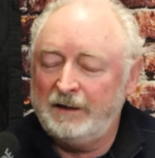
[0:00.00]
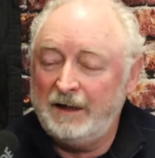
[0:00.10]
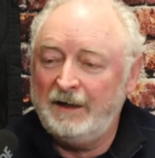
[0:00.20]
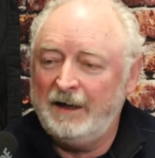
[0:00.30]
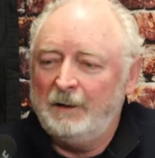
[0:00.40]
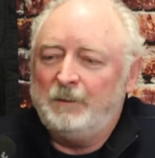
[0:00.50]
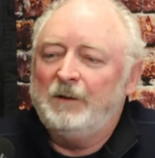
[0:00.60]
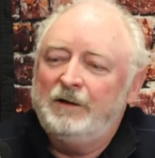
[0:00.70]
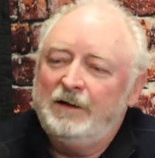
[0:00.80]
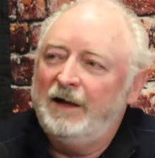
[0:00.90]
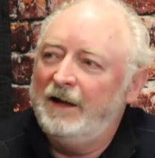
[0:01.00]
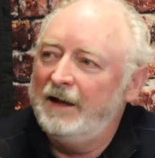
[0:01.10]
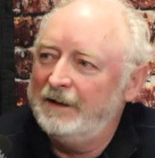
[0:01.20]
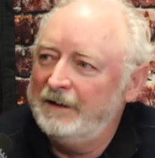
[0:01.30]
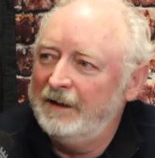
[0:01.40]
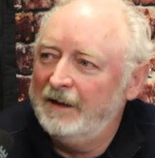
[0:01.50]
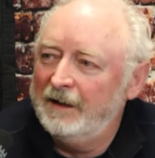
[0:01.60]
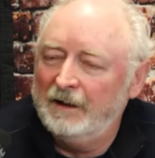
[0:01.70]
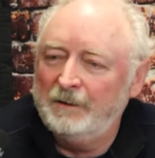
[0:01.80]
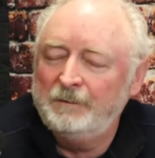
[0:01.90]
can happen, and
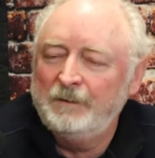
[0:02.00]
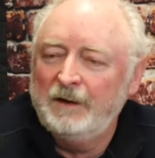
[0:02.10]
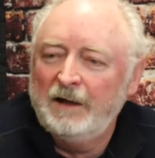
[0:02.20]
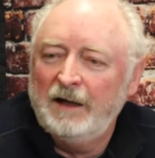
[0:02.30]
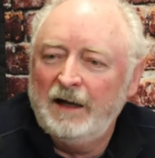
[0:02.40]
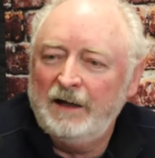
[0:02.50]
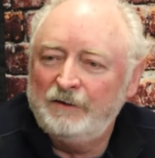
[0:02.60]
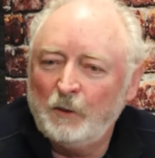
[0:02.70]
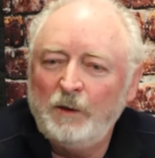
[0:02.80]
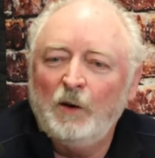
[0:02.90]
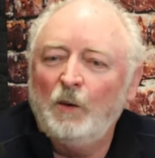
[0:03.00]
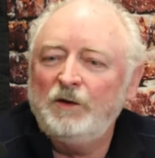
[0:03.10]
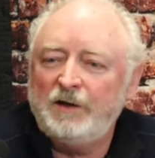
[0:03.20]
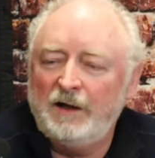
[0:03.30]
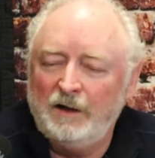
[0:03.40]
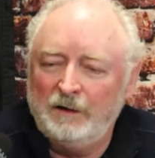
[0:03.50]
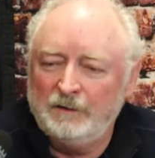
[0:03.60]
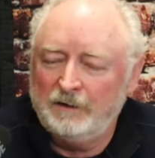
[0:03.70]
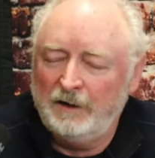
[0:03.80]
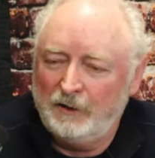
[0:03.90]
um, and so we always had a,
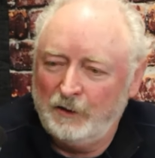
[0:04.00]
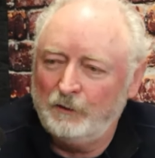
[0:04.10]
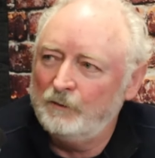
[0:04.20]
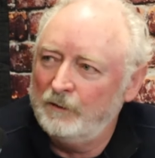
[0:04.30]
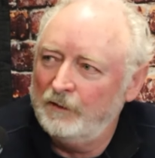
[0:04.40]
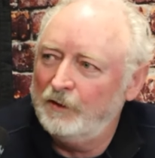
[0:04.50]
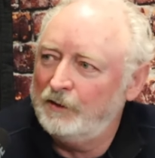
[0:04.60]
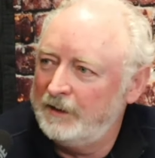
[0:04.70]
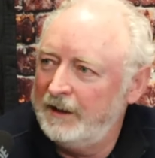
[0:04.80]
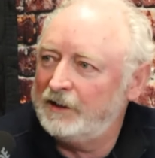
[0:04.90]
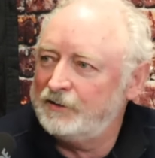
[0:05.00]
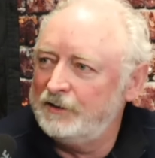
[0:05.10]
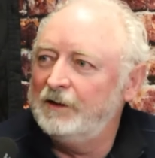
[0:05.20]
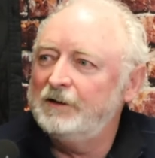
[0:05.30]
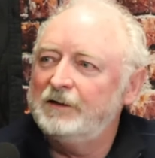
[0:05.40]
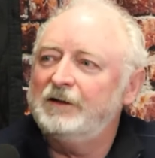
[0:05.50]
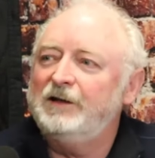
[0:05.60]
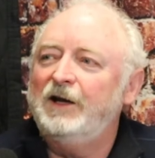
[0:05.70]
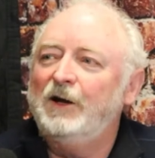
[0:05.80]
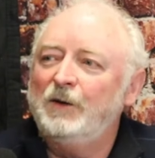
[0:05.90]
a good good connection,
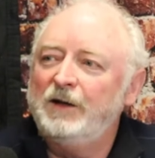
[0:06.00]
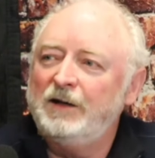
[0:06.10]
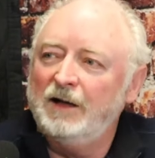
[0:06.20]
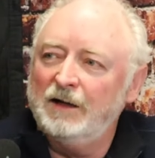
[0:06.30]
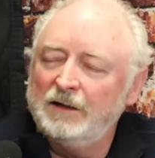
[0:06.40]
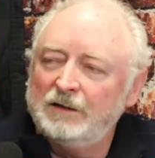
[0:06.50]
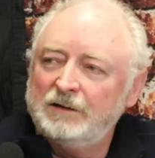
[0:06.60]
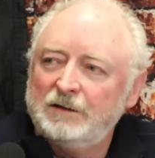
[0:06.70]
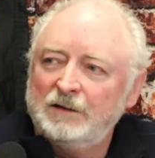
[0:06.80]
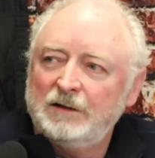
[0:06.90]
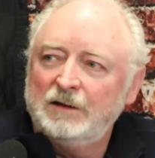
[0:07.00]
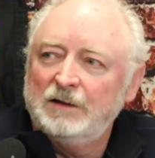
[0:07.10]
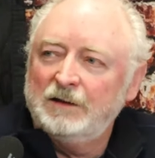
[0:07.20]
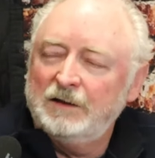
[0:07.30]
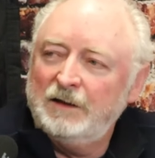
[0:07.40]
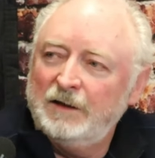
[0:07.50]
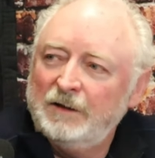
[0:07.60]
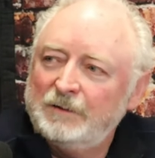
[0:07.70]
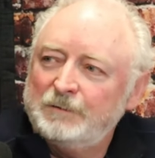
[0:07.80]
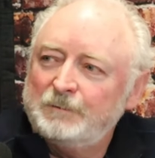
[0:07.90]
you know. And, uh, Boy, uh, he really
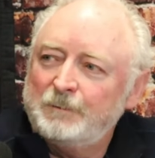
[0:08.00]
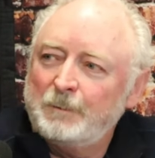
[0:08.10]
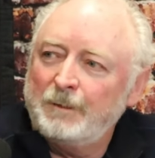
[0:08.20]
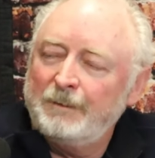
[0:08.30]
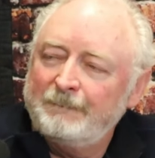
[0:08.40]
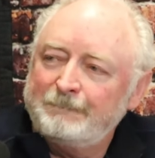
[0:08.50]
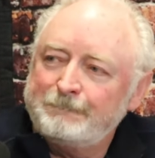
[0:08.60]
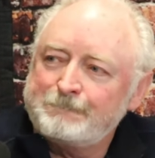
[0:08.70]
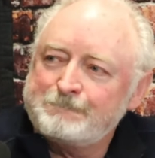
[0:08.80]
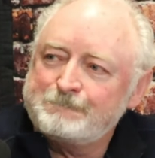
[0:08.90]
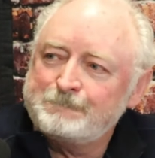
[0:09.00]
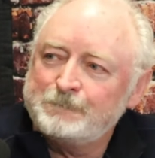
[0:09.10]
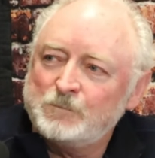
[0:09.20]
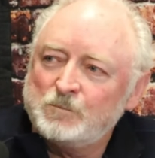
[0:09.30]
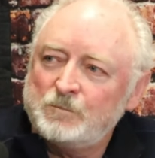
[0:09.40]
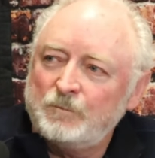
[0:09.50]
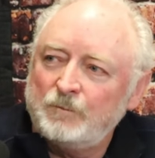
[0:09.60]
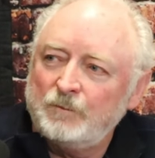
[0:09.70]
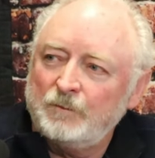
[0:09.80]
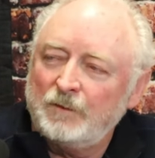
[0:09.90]
he must be very self confident to
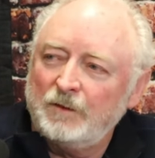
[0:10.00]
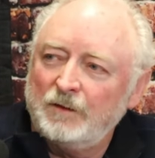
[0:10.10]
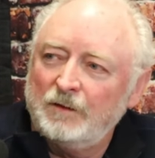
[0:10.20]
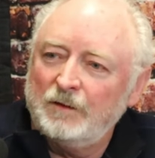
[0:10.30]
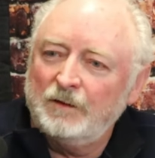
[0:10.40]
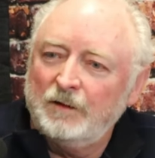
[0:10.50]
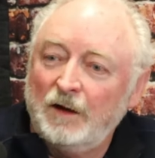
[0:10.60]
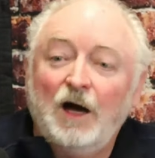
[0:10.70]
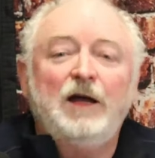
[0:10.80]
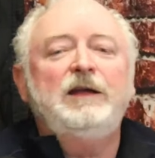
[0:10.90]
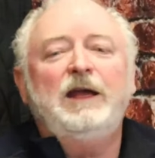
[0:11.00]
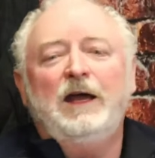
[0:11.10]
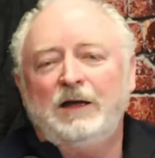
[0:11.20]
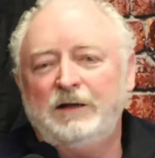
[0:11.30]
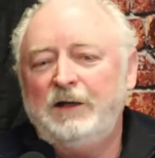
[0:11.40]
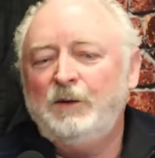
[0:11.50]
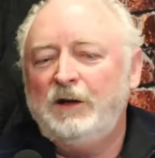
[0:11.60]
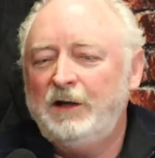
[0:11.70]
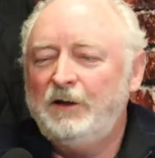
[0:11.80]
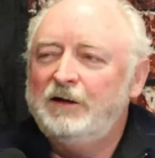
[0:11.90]
be able to kind of open yeah, up and he, be
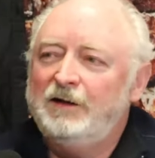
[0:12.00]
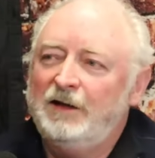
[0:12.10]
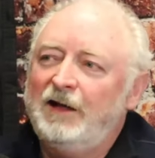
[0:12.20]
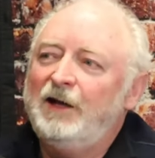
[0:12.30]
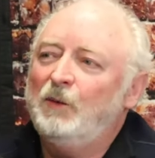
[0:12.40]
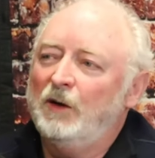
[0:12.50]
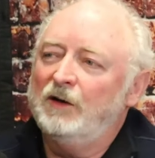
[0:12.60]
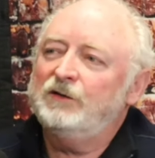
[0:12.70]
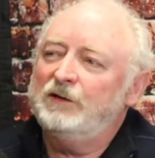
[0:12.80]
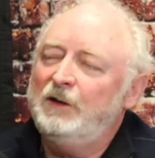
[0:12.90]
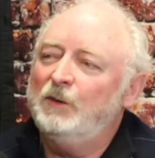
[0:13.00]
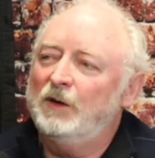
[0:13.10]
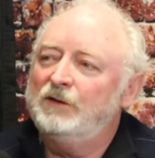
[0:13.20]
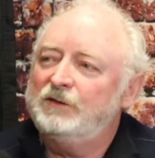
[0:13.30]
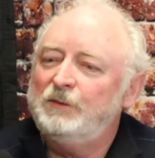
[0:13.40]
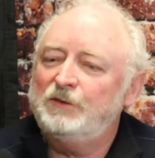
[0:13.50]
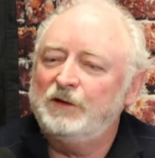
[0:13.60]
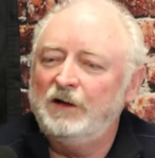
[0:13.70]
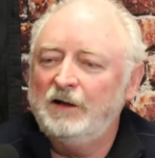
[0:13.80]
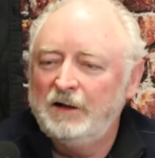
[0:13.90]
honest he, like he that. Was, he was. He was
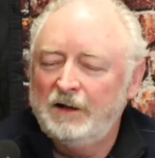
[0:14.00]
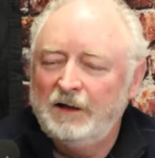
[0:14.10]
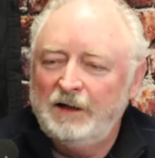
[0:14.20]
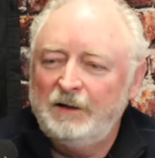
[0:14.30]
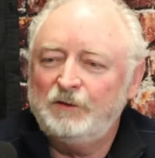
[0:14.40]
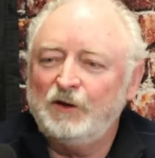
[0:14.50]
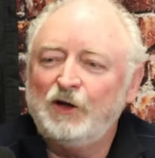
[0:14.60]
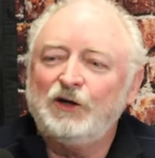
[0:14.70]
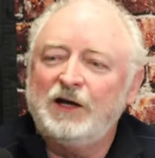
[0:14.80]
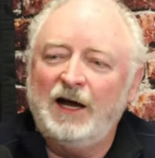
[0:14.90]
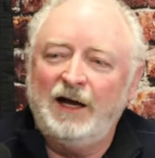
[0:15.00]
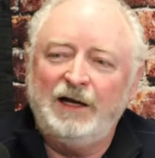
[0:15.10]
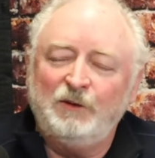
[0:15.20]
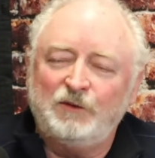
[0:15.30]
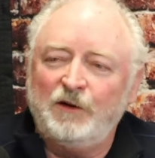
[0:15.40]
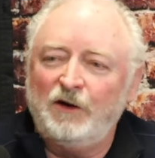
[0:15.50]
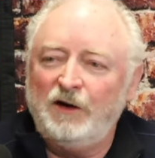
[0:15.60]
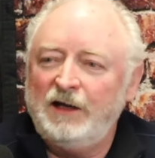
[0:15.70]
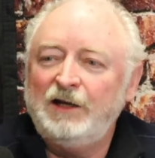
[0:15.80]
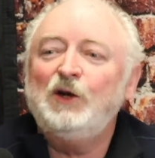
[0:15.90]
a yeah, that, that he was goes, a good guy, and he was very.
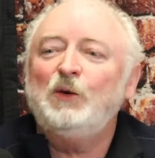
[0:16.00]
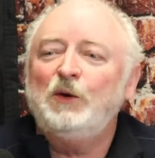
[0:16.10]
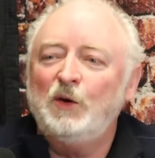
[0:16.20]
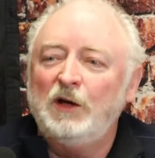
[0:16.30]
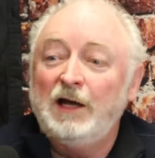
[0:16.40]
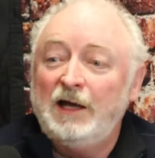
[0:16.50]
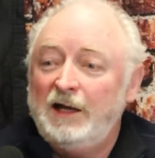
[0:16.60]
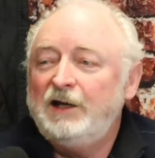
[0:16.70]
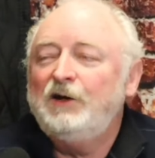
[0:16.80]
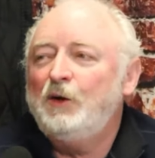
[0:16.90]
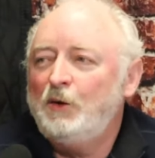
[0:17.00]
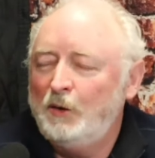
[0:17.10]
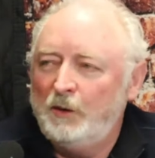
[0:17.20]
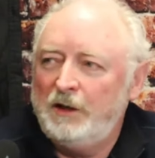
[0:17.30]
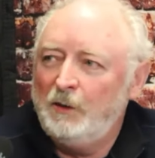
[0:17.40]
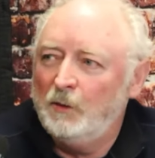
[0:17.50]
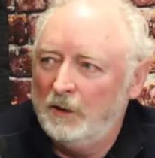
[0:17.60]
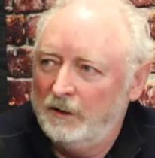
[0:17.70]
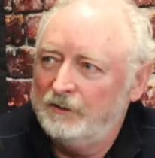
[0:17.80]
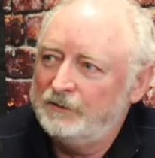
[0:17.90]
He knew who he knew, knew who he
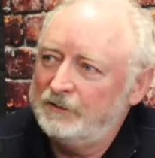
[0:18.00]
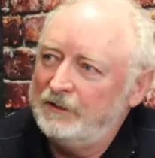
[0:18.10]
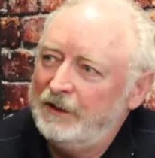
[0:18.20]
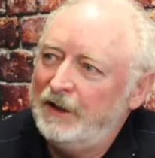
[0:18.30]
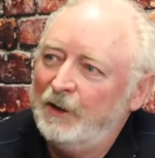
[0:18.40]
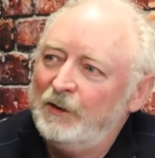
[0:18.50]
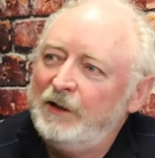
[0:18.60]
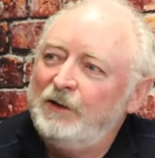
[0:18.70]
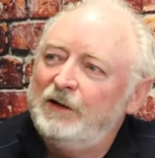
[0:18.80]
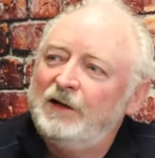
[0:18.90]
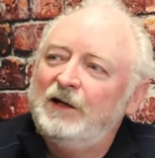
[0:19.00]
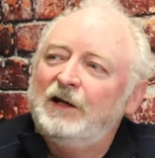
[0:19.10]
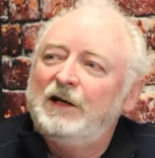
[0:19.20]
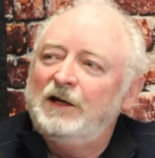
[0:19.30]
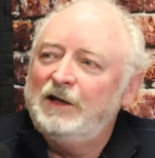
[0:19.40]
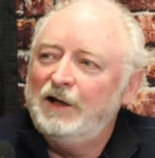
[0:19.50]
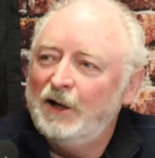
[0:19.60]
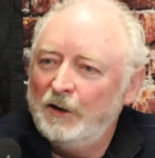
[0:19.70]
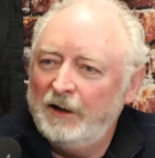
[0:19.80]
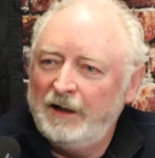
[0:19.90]
was. was. You know. yeah. You know,
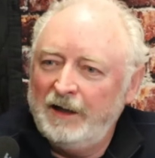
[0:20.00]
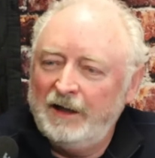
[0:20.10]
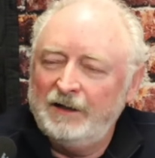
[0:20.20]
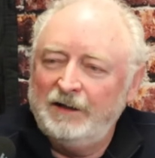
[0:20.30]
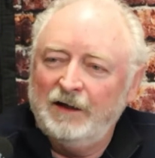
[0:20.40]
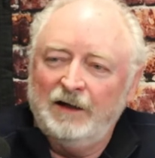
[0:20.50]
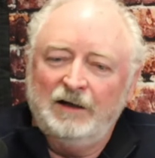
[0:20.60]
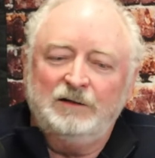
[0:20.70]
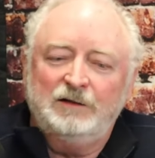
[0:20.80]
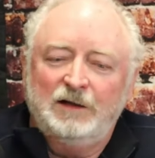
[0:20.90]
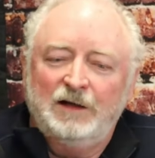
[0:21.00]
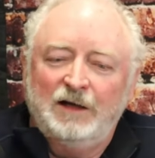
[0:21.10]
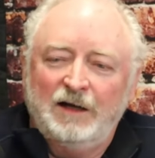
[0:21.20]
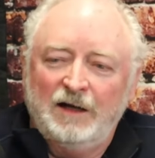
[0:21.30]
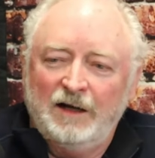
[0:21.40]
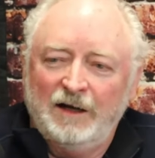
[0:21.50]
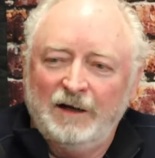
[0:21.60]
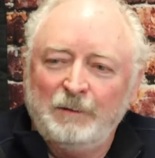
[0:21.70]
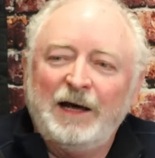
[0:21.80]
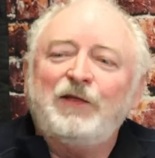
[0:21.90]
and uh, uh,
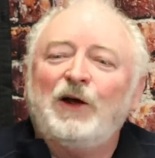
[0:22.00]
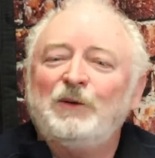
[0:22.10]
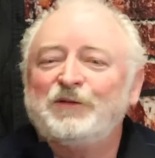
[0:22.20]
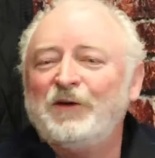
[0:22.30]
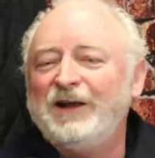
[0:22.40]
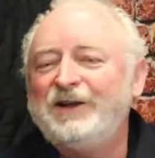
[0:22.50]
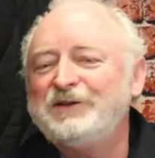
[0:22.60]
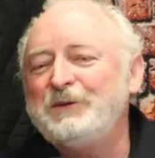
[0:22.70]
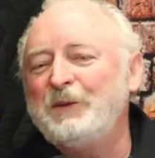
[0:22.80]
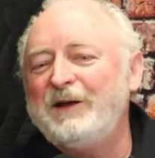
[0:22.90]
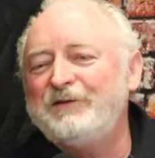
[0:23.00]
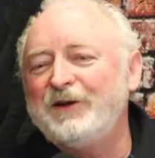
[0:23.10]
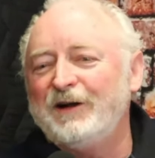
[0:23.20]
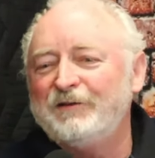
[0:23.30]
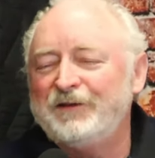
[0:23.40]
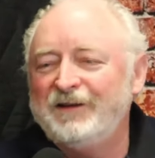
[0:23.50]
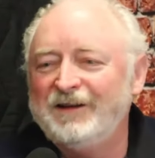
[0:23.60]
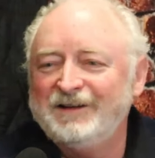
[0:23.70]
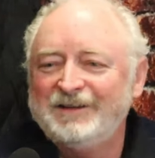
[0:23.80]
well, I thought it was funny because he waved off the